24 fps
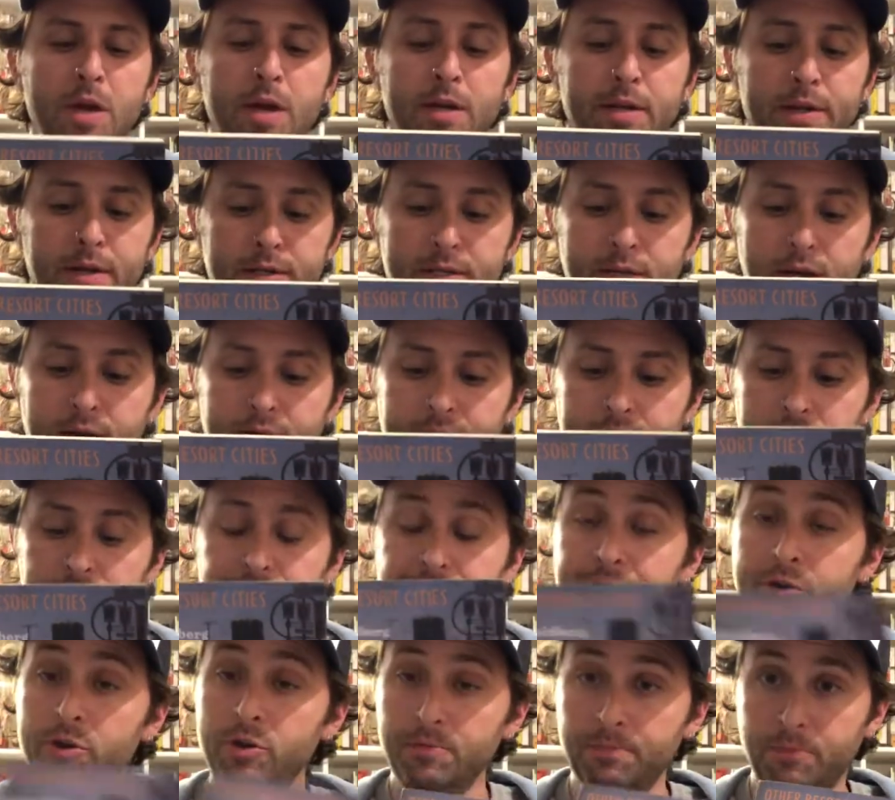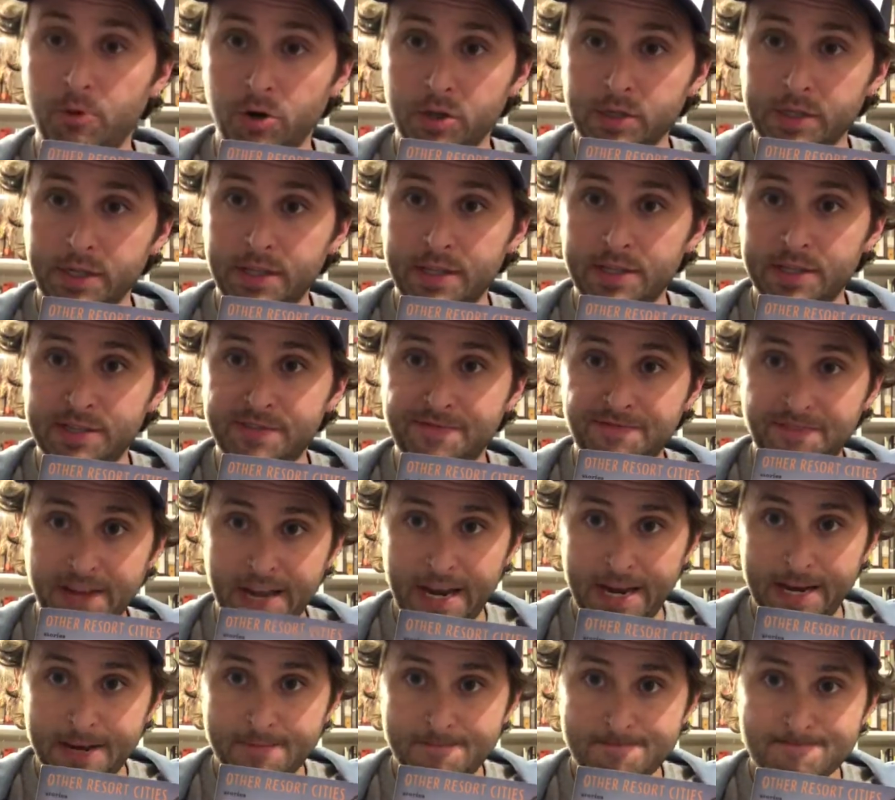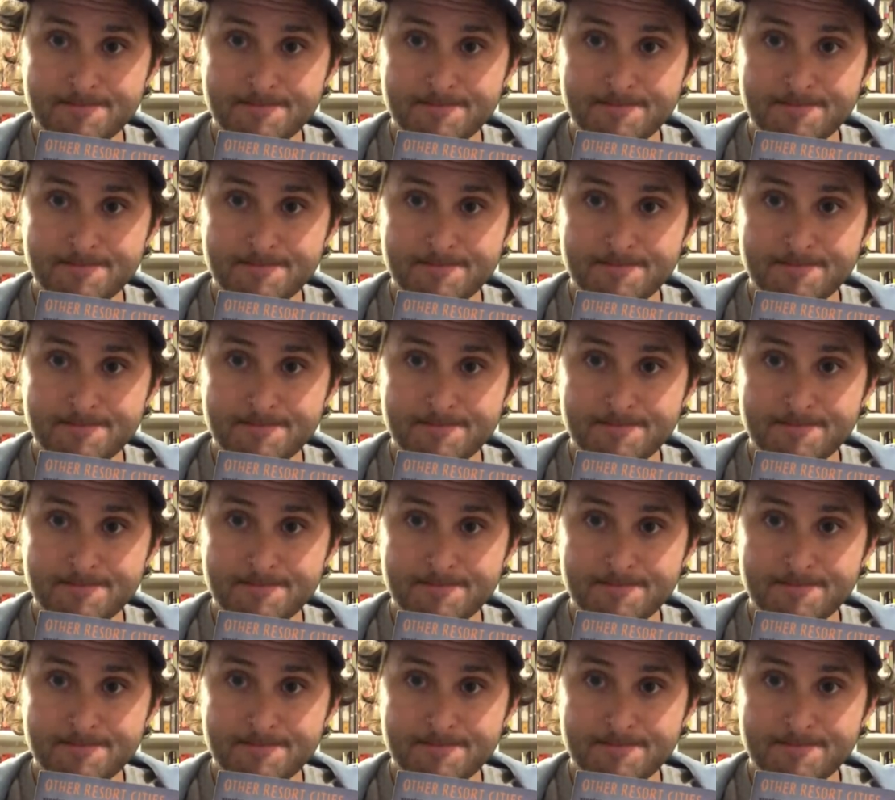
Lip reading: Now, Tod did a few books in this vein.